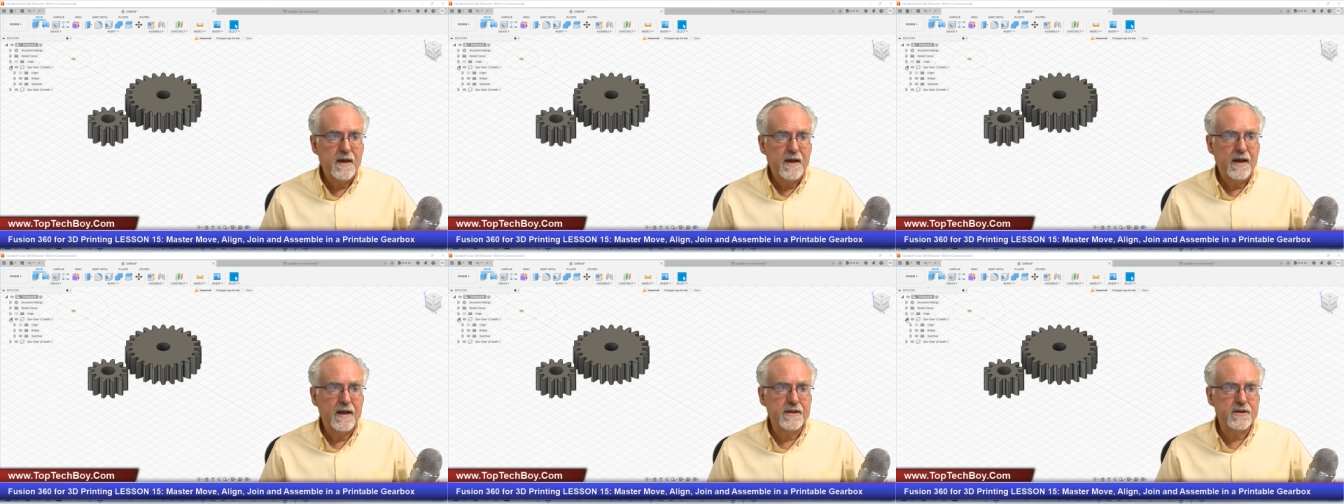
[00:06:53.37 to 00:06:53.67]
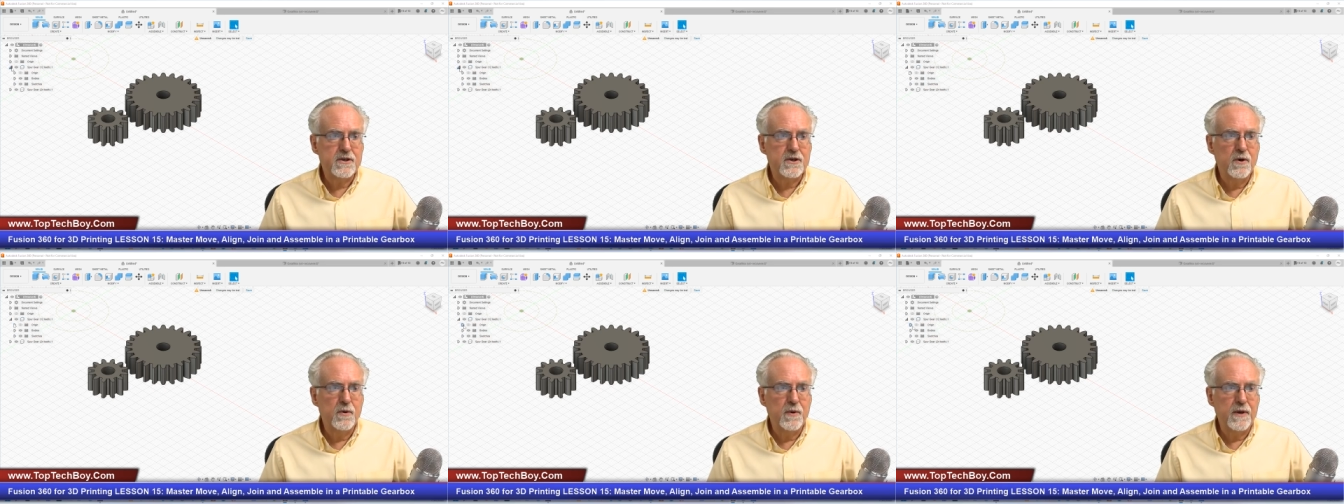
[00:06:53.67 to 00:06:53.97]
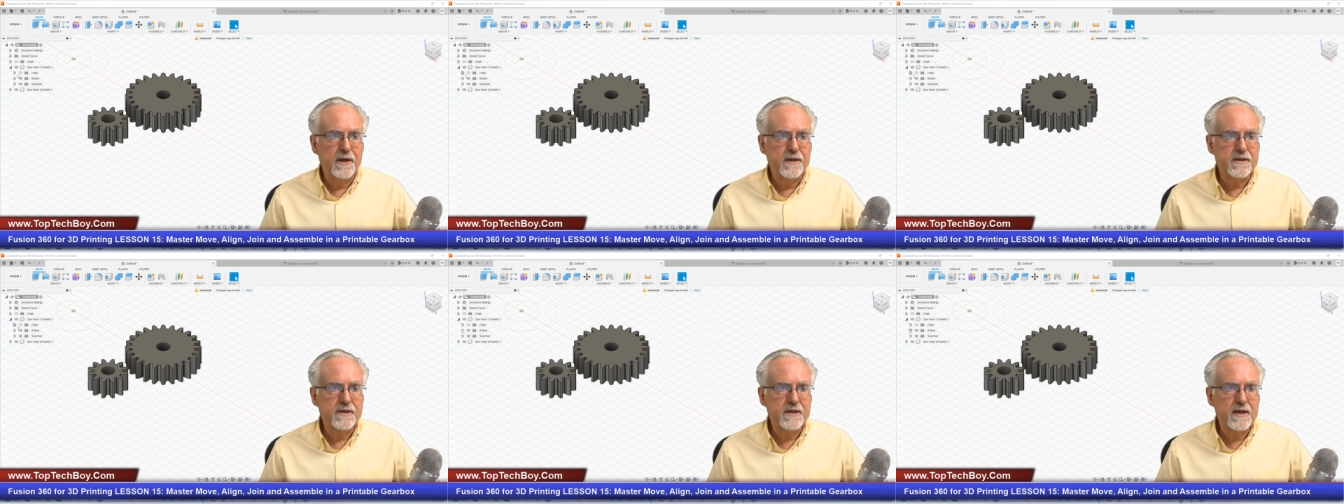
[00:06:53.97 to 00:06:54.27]
And so
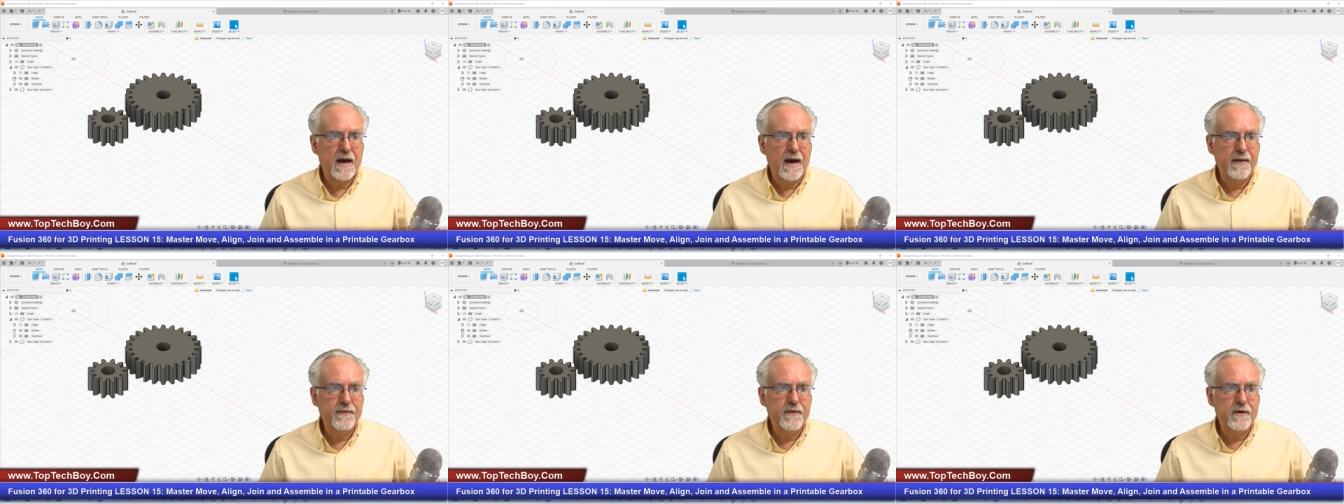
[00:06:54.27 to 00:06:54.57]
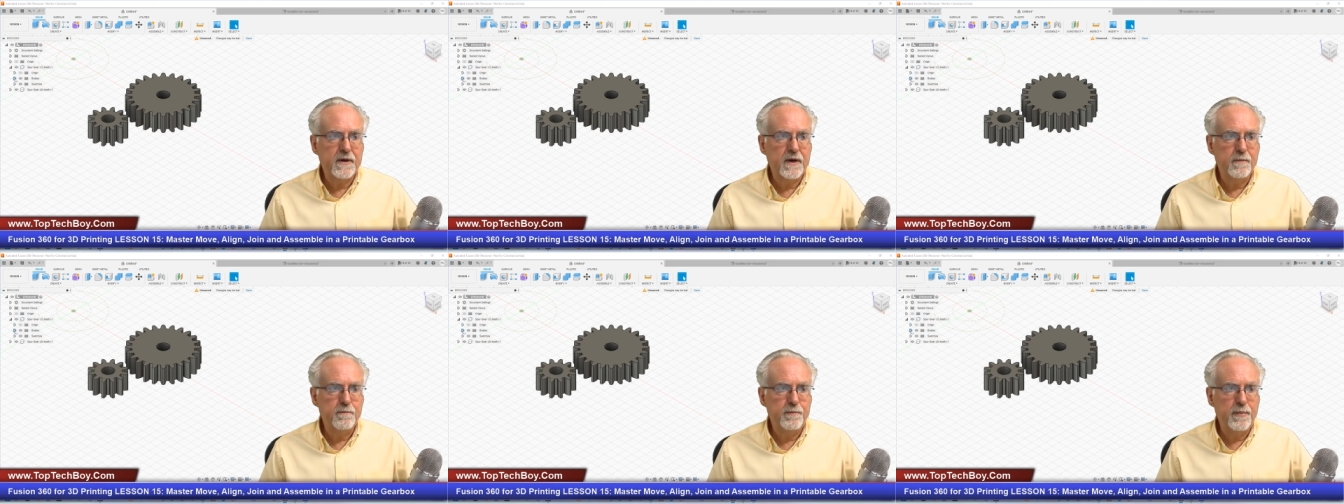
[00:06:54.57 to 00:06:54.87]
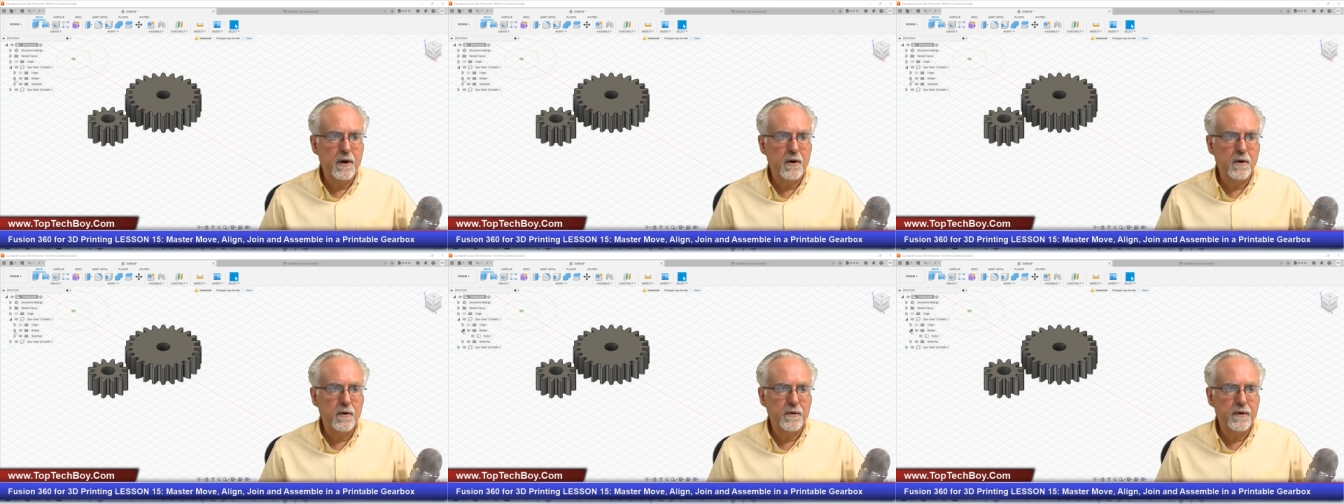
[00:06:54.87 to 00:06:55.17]
inside the
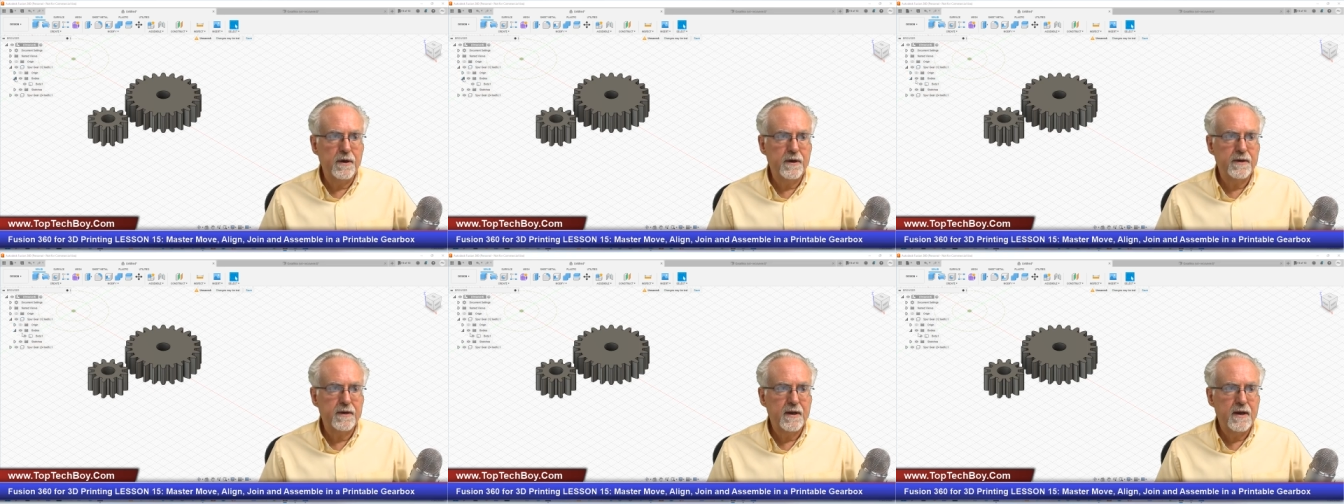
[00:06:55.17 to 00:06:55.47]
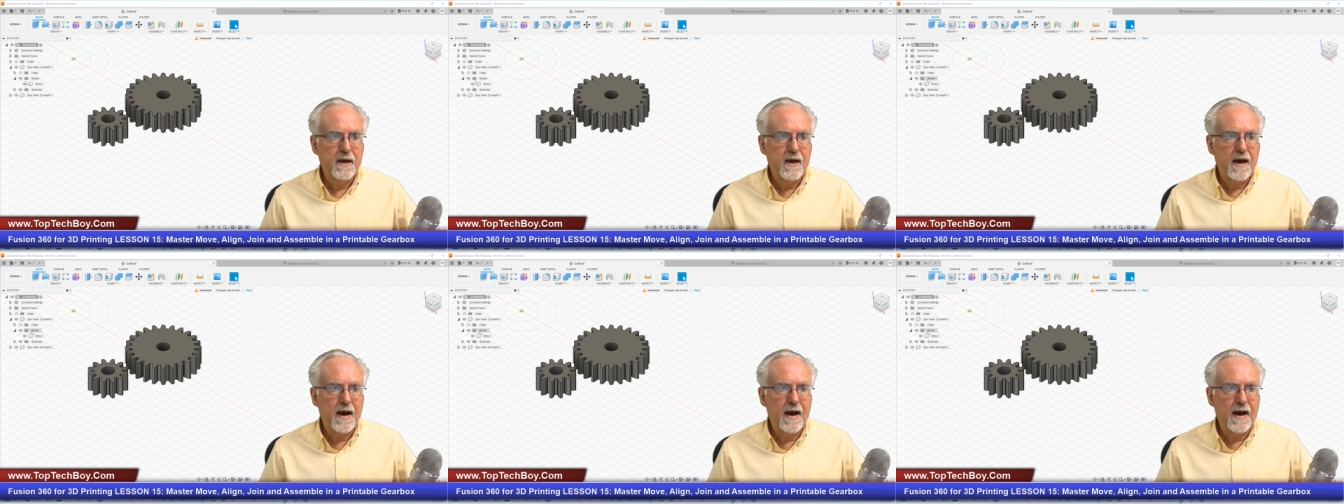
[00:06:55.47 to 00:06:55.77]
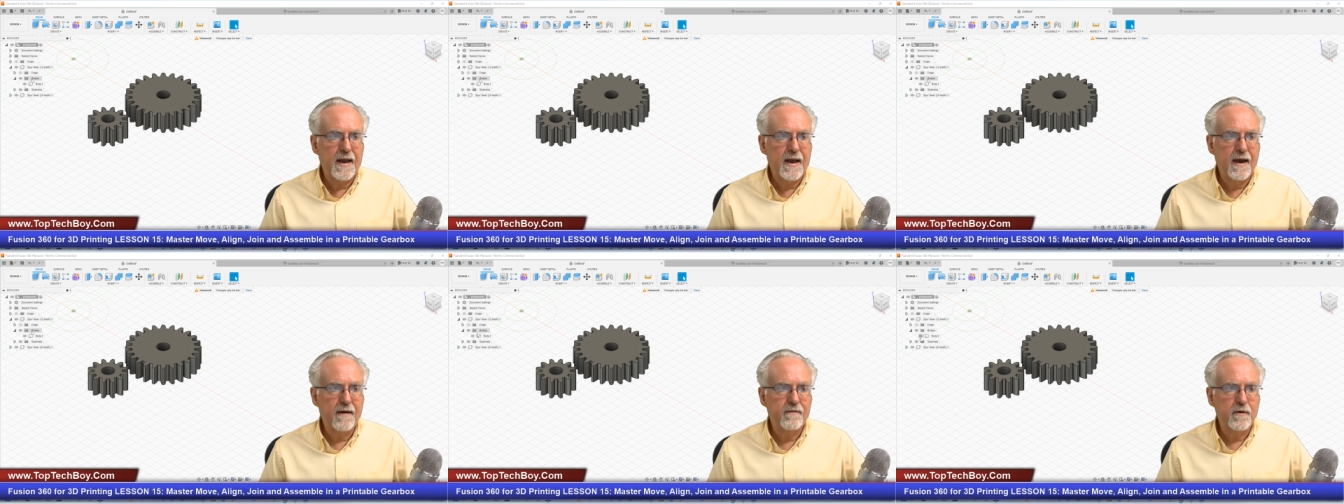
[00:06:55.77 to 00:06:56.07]
component, I
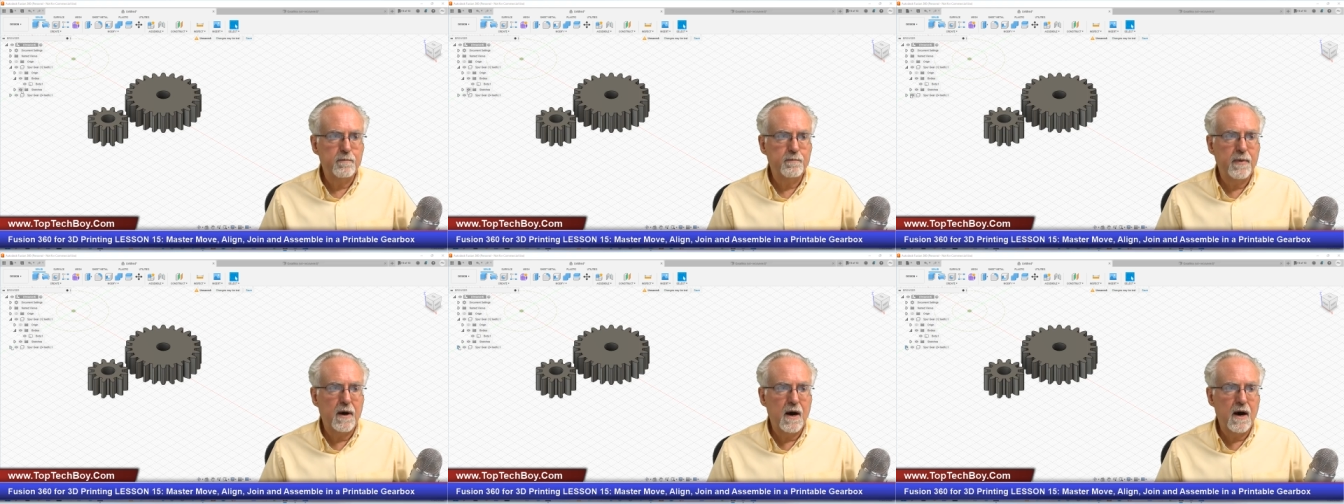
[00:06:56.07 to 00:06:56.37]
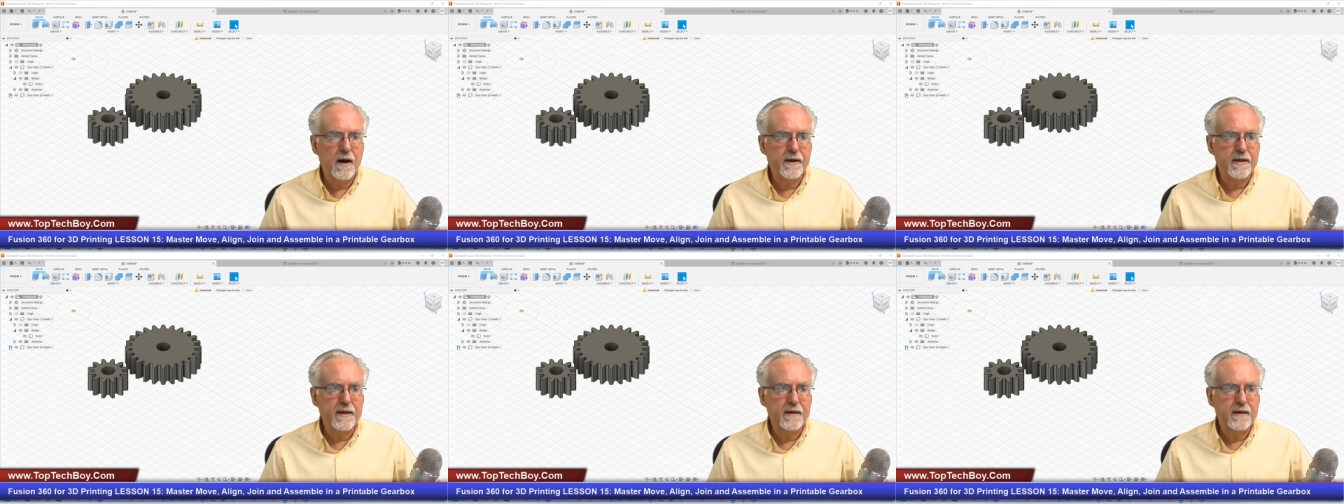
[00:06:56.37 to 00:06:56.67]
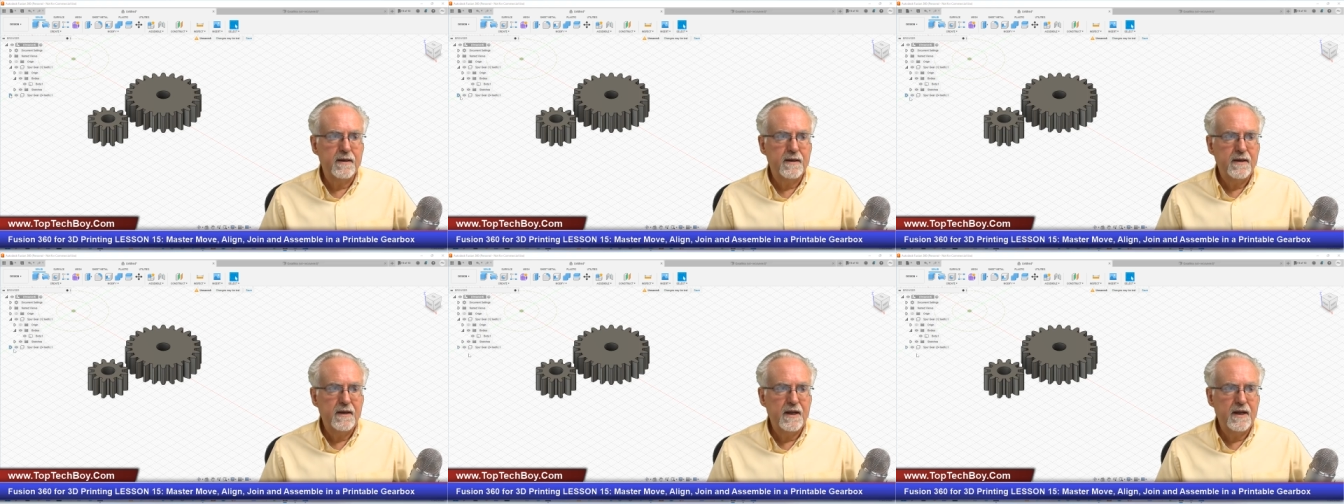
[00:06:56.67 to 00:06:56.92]
have a body.